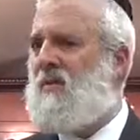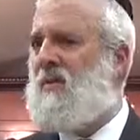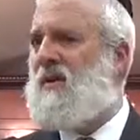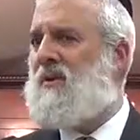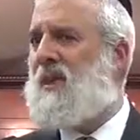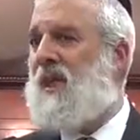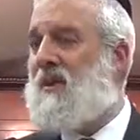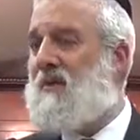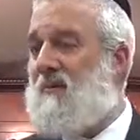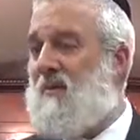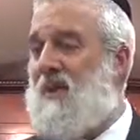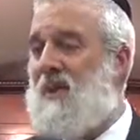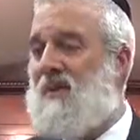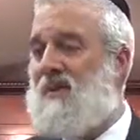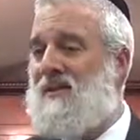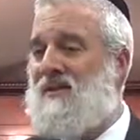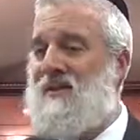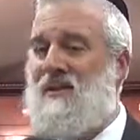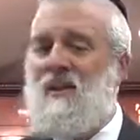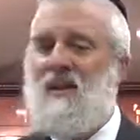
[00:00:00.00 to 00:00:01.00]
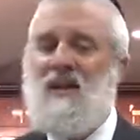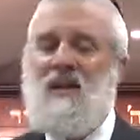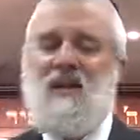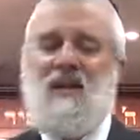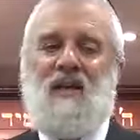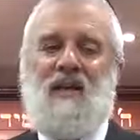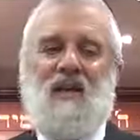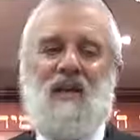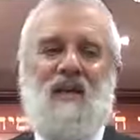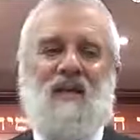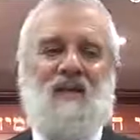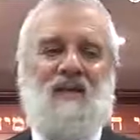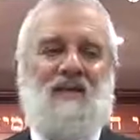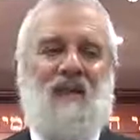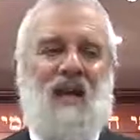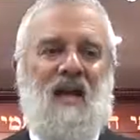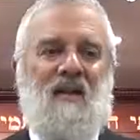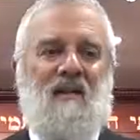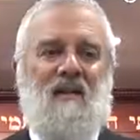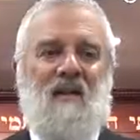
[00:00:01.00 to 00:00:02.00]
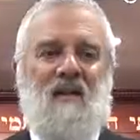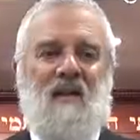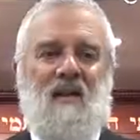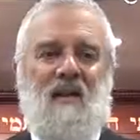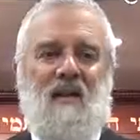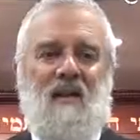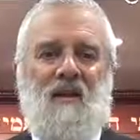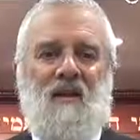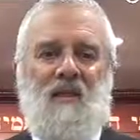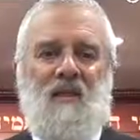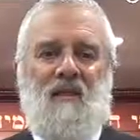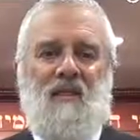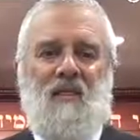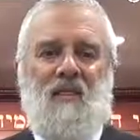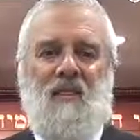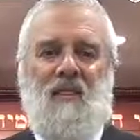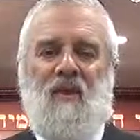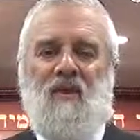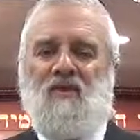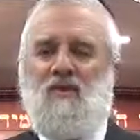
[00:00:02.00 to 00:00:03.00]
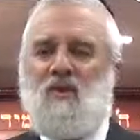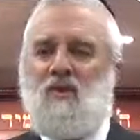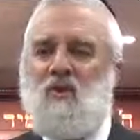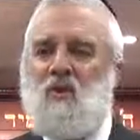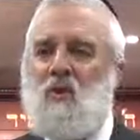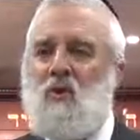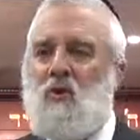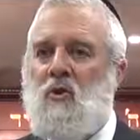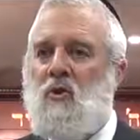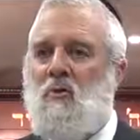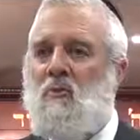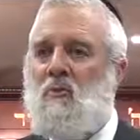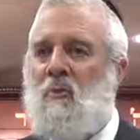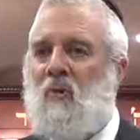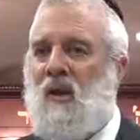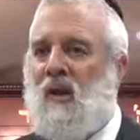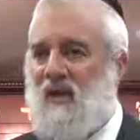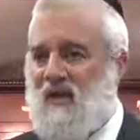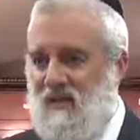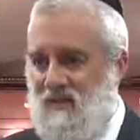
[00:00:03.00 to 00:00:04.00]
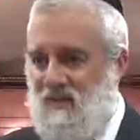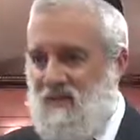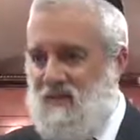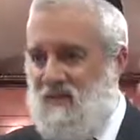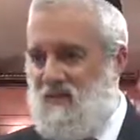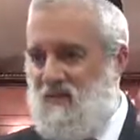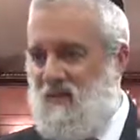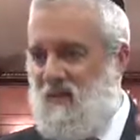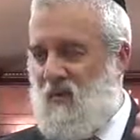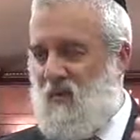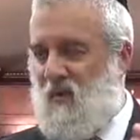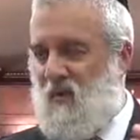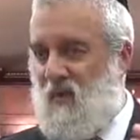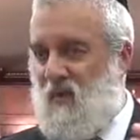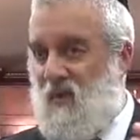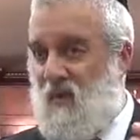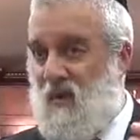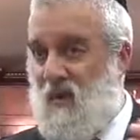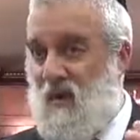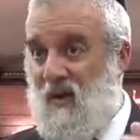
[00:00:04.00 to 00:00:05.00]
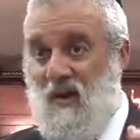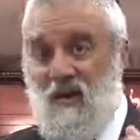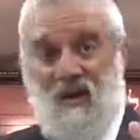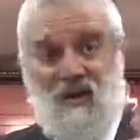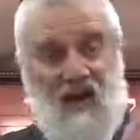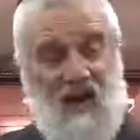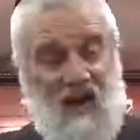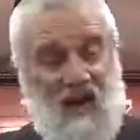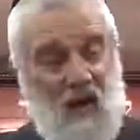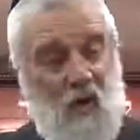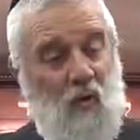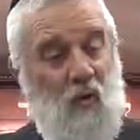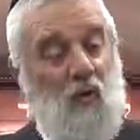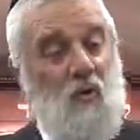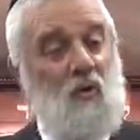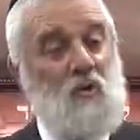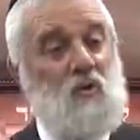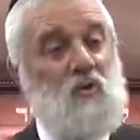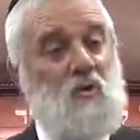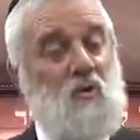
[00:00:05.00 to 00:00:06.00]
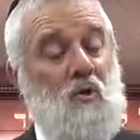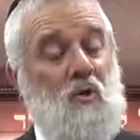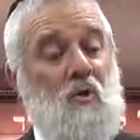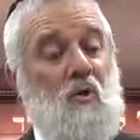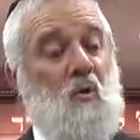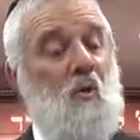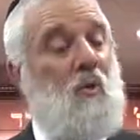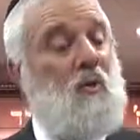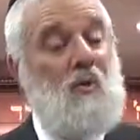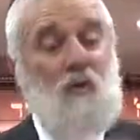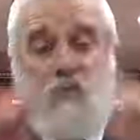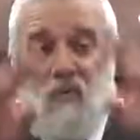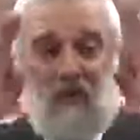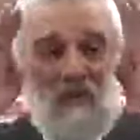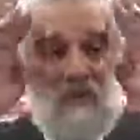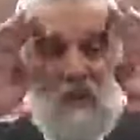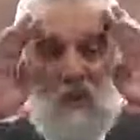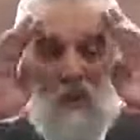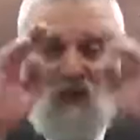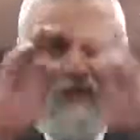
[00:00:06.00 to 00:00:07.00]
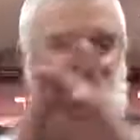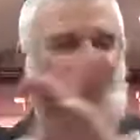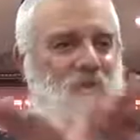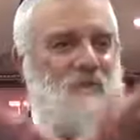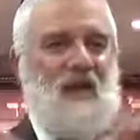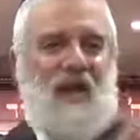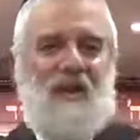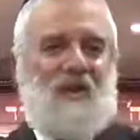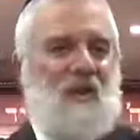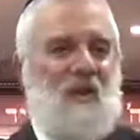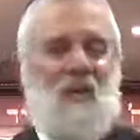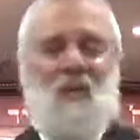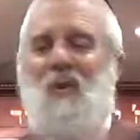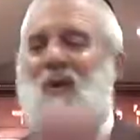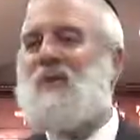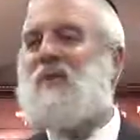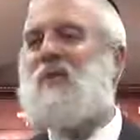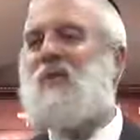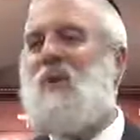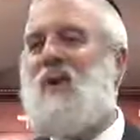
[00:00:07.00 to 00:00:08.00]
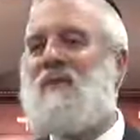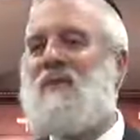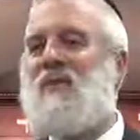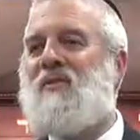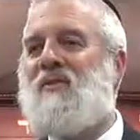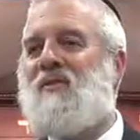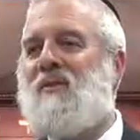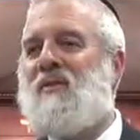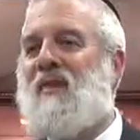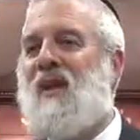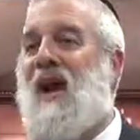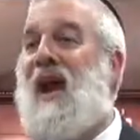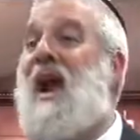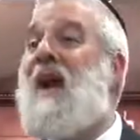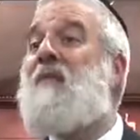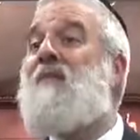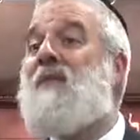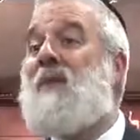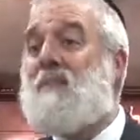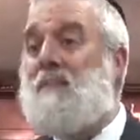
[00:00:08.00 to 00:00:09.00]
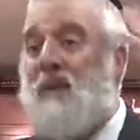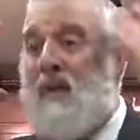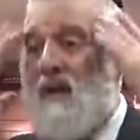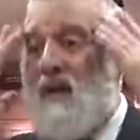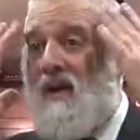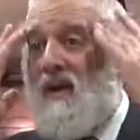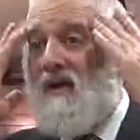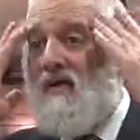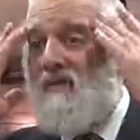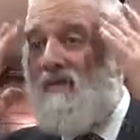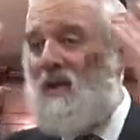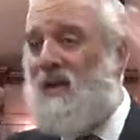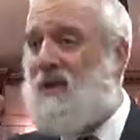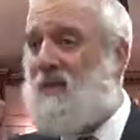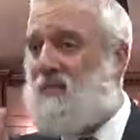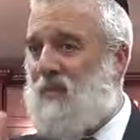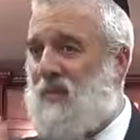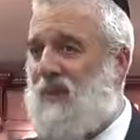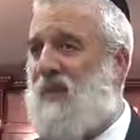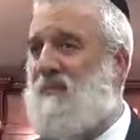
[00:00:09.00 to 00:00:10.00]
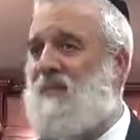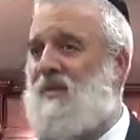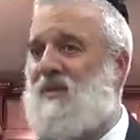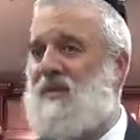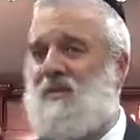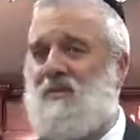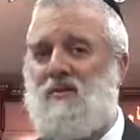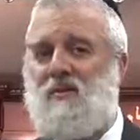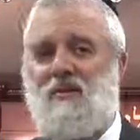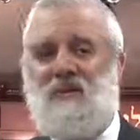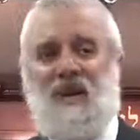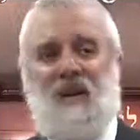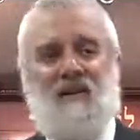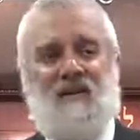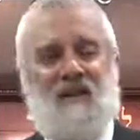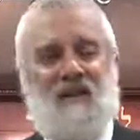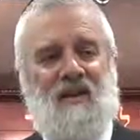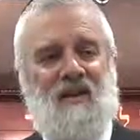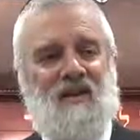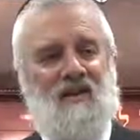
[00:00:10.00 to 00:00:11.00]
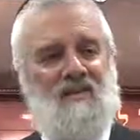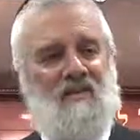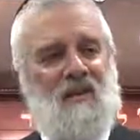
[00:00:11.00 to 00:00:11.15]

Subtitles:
What that means is that there's a certain place in the higher worlds where there is no understanding whatsoever, higher than bina, because bina means understanding.